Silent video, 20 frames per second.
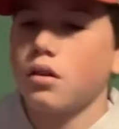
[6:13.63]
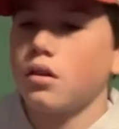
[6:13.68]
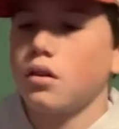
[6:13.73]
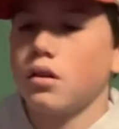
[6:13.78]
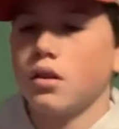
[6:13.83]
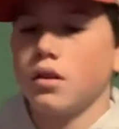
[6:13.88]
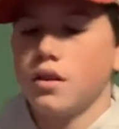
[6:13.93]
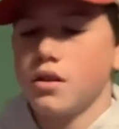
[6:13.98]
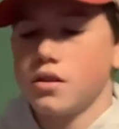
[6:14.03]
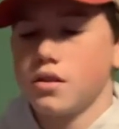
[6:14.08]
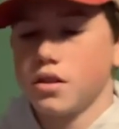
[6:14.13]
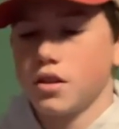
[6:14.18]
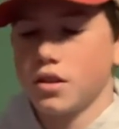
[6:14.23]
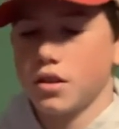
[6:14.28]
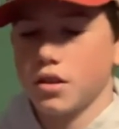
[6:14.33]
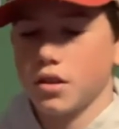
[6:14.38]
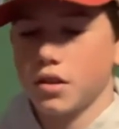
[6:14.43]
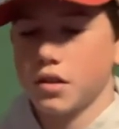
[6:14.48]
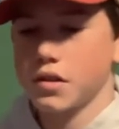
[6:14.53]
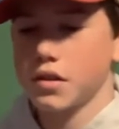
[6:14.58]
This
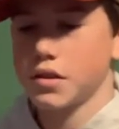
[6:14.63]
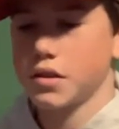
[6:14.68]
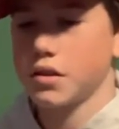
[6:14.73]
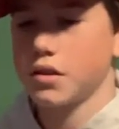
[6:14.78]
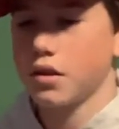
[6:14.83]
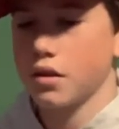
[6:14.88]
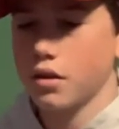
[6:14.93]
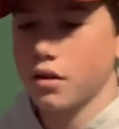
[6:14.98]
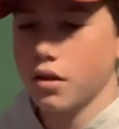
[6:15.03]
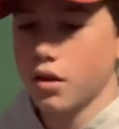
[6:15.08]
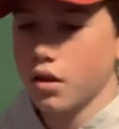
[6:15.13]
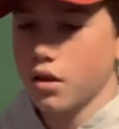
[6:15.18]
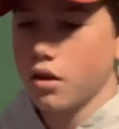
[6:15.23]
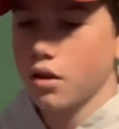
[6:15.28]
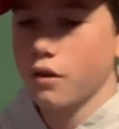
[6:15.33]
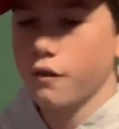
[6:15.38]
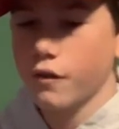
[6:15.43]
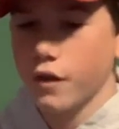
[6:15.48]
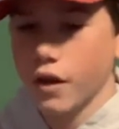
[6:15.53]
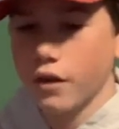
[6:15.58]
is a
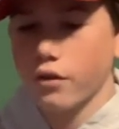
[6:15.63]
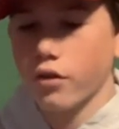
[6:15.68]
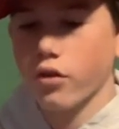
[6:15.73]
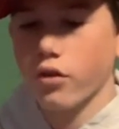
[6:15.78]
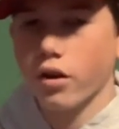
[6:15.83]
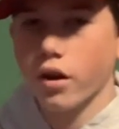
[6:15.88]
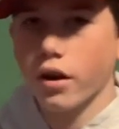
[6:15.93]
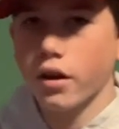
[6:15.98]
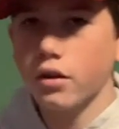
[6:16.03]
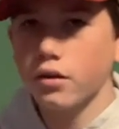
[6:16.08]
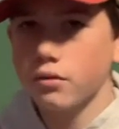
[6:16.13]
favorite rod,